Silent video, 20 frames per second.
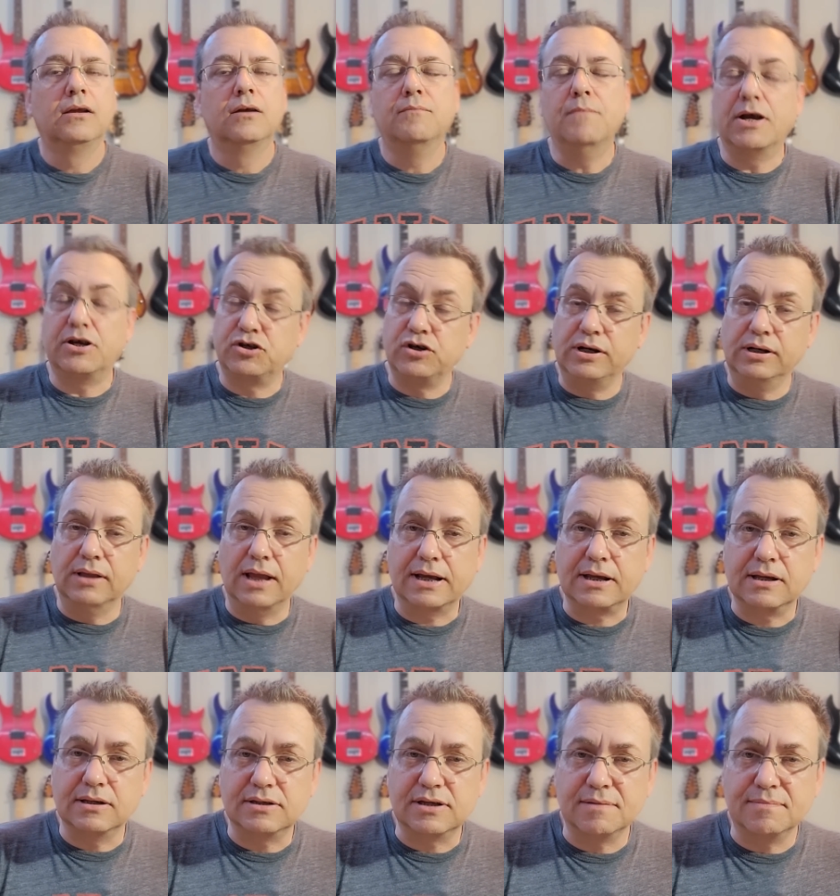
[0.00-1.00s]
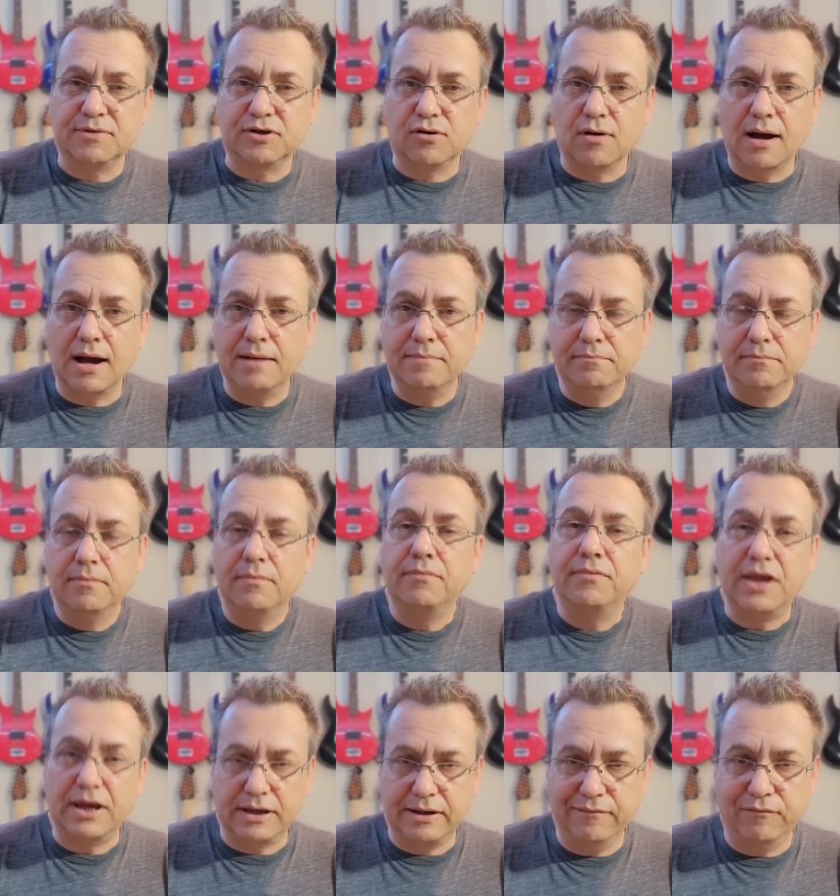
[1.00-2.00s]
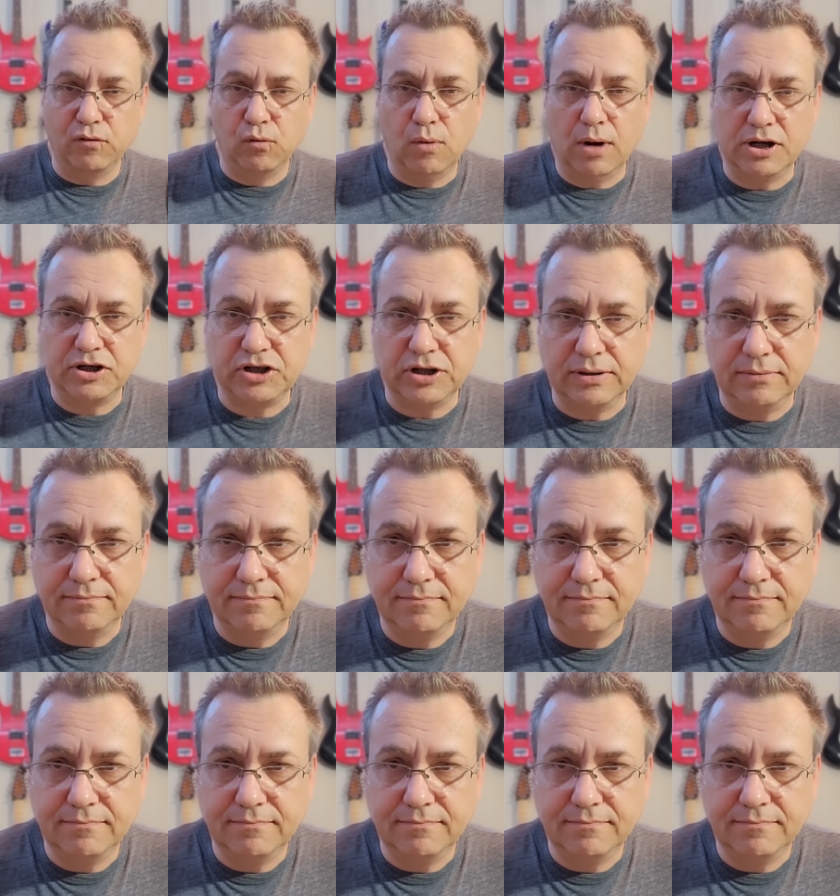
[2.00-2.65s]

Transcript: make sure you like and subscribe. Thank you for watching.